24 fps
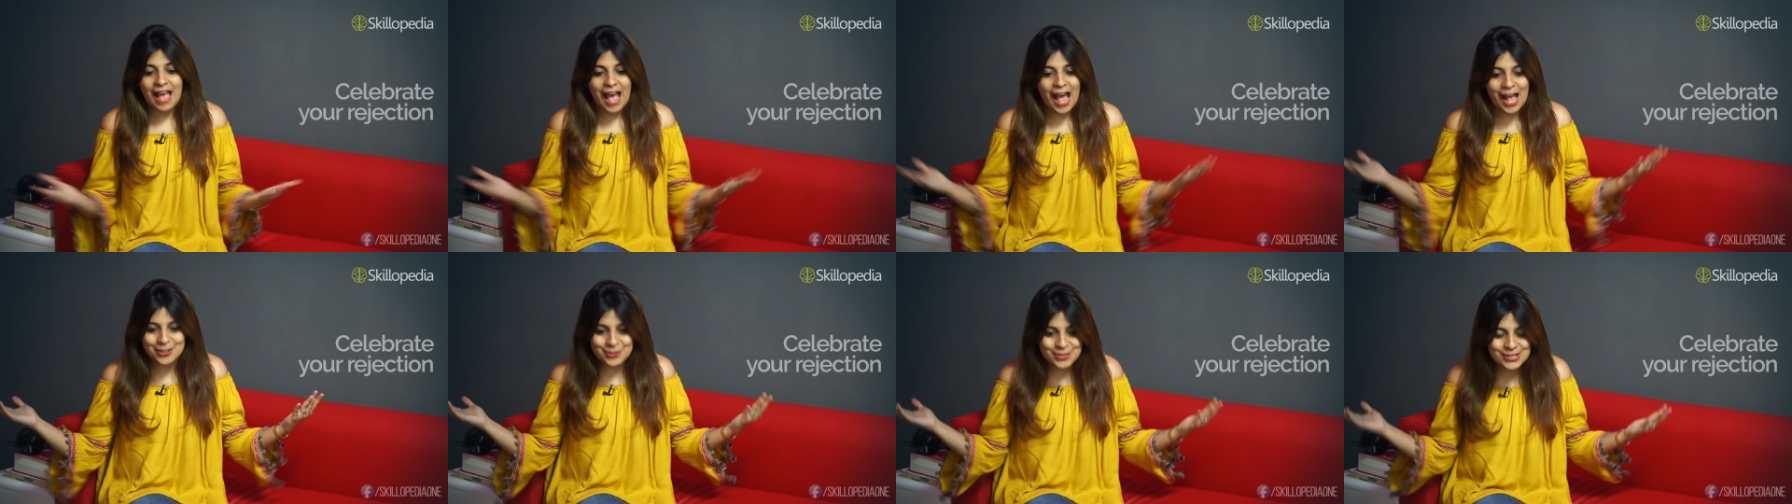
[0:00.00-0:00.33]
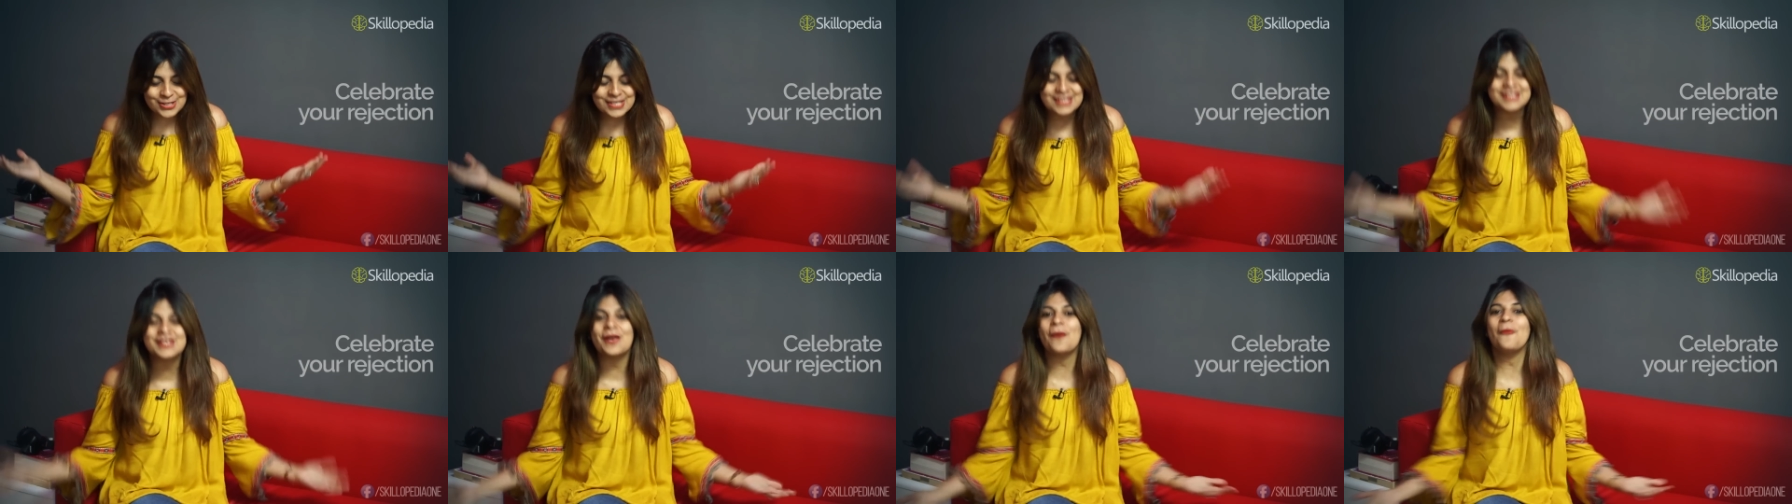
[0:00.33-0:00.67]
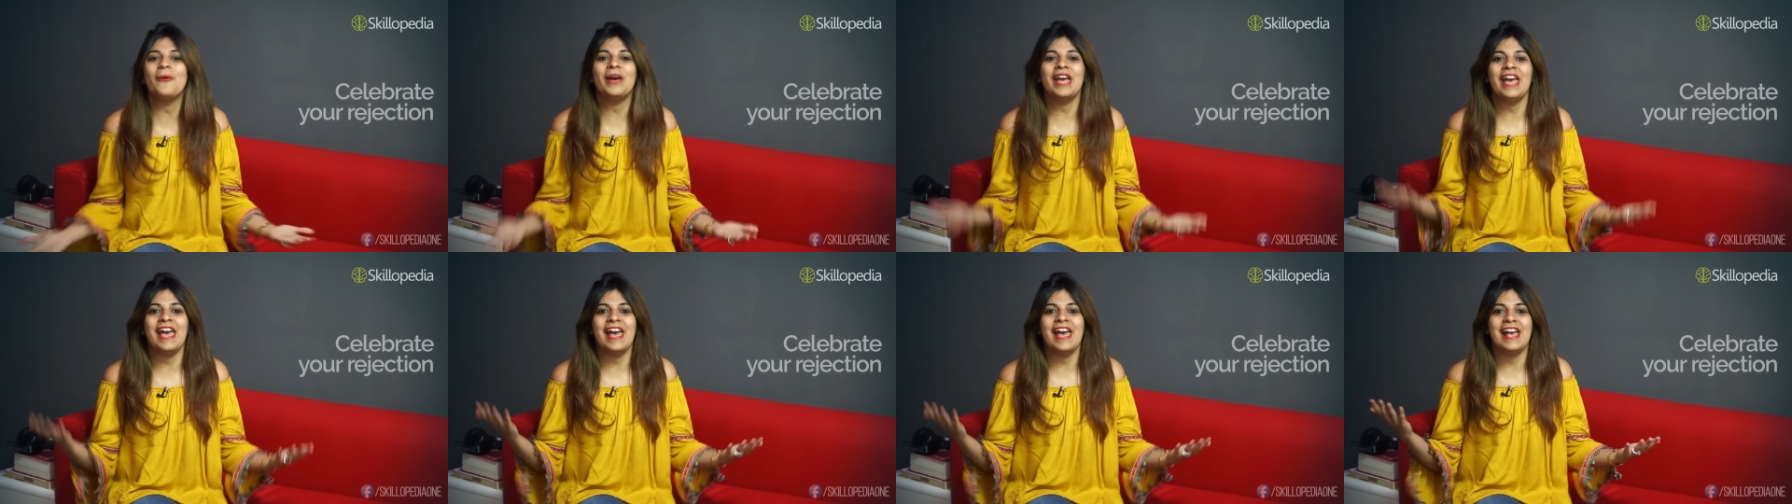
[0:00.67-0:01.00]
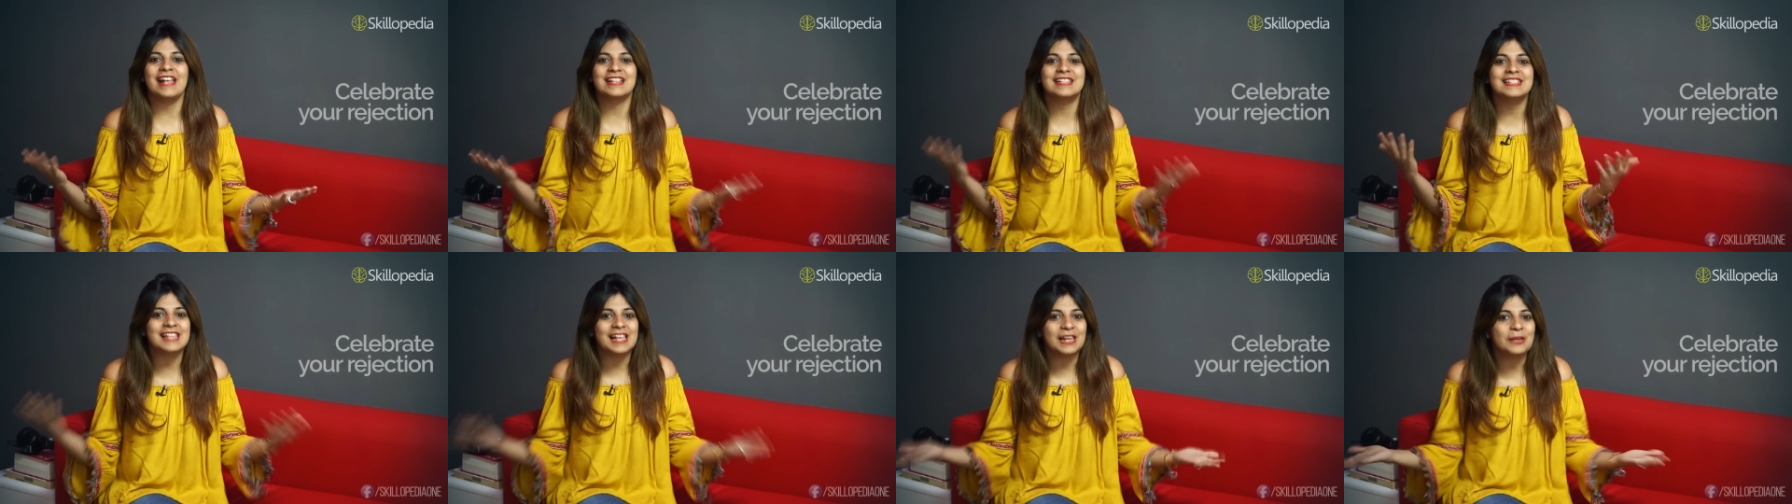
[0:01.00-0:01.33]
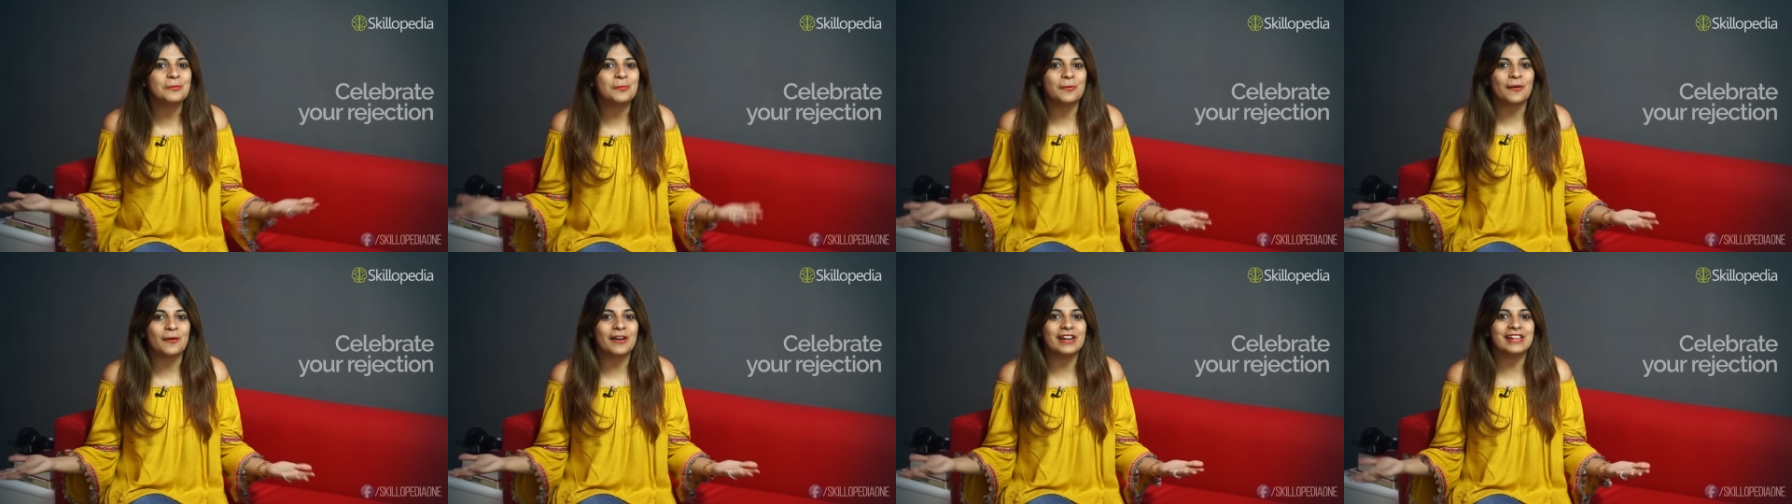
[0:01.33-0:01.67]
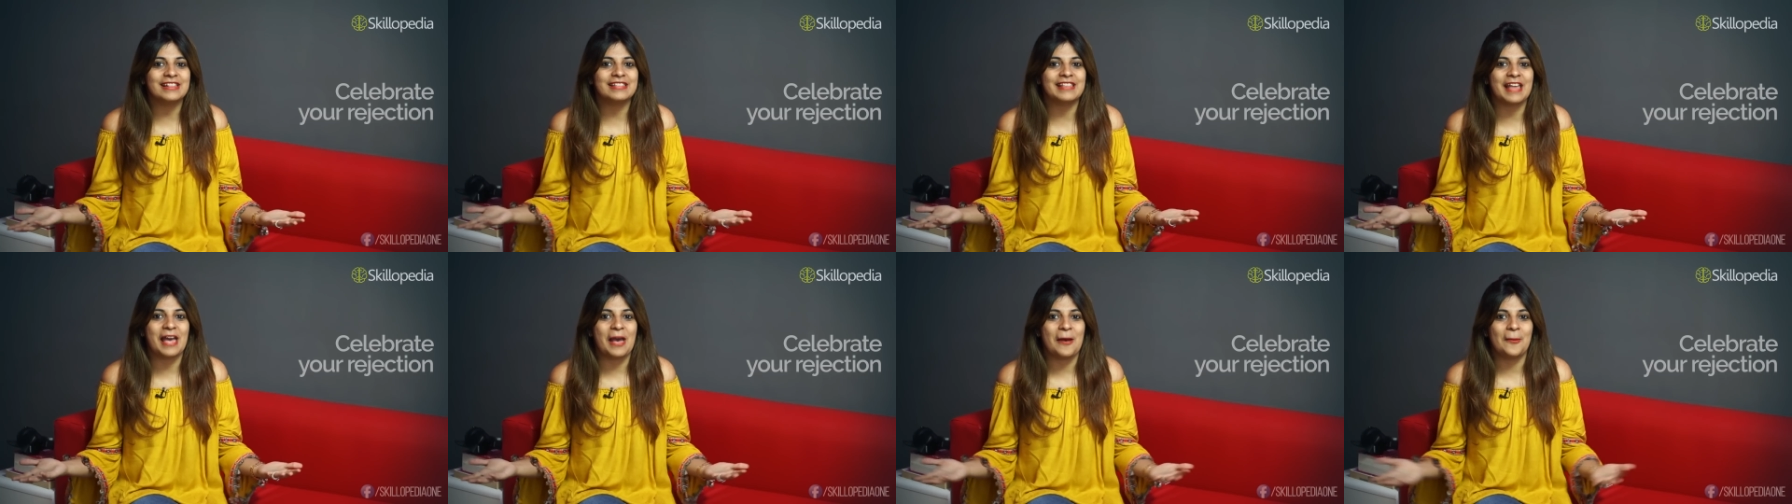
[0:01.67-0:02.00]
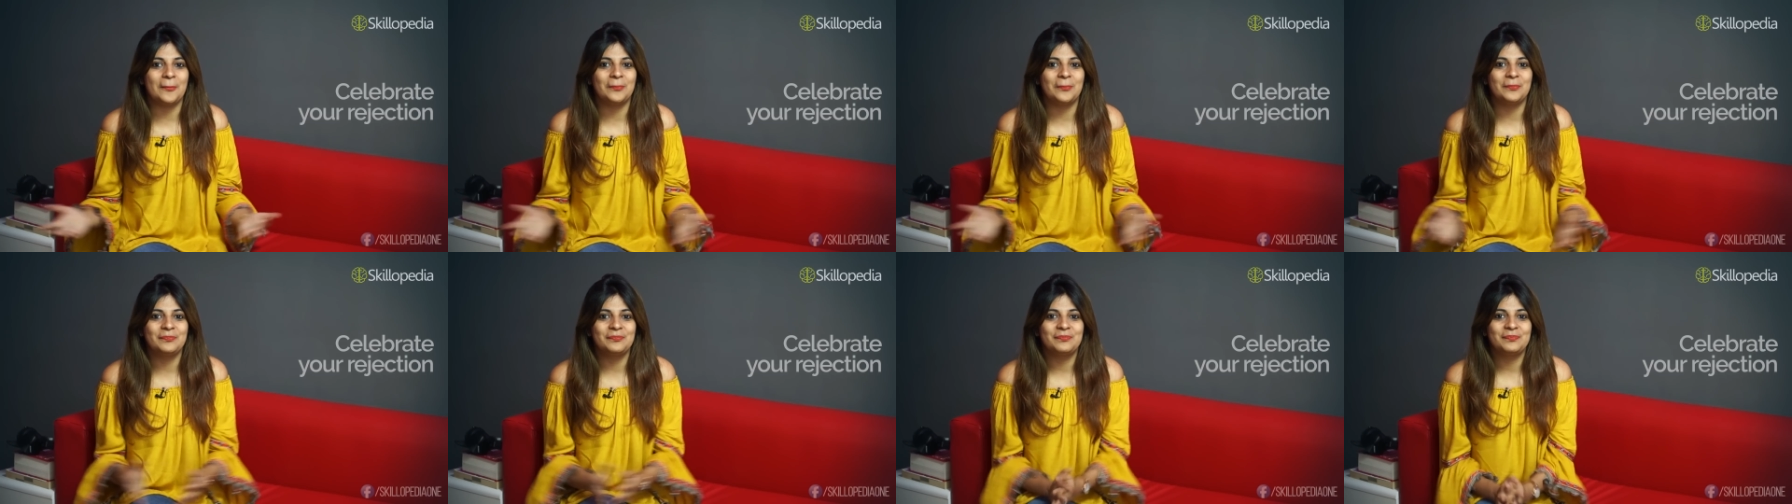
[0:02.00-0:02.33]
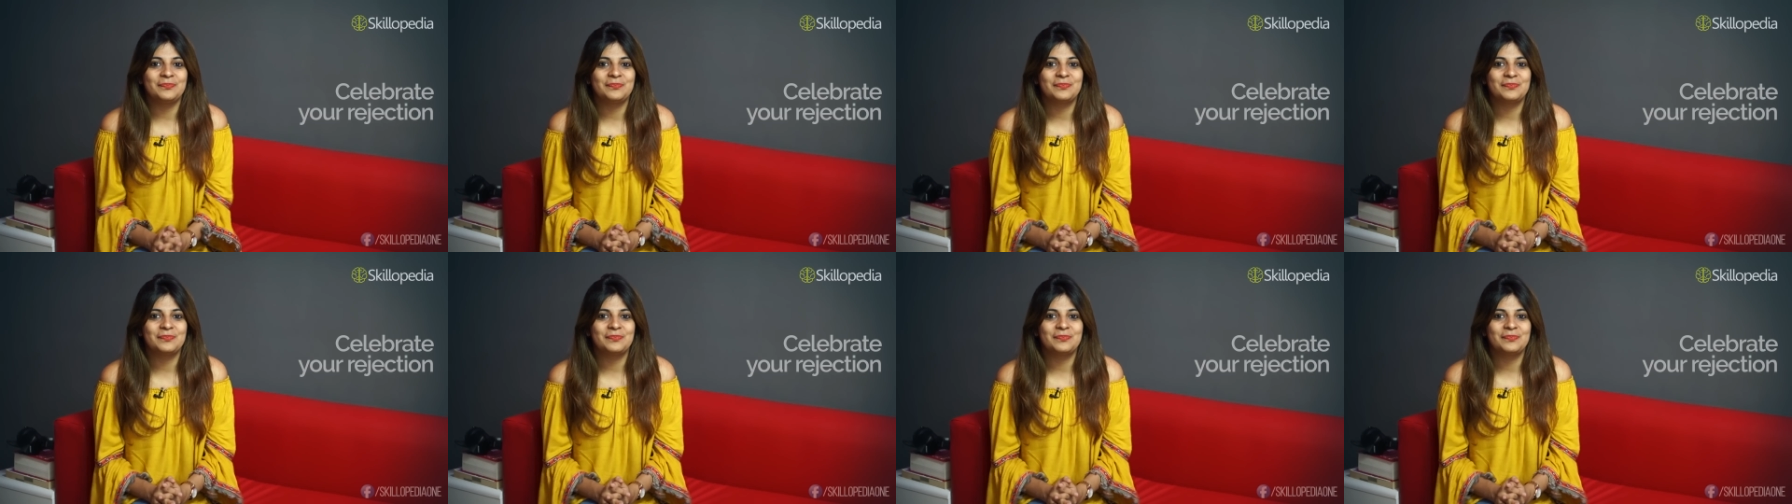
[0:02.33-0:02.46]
and just go ahead, celebrate them.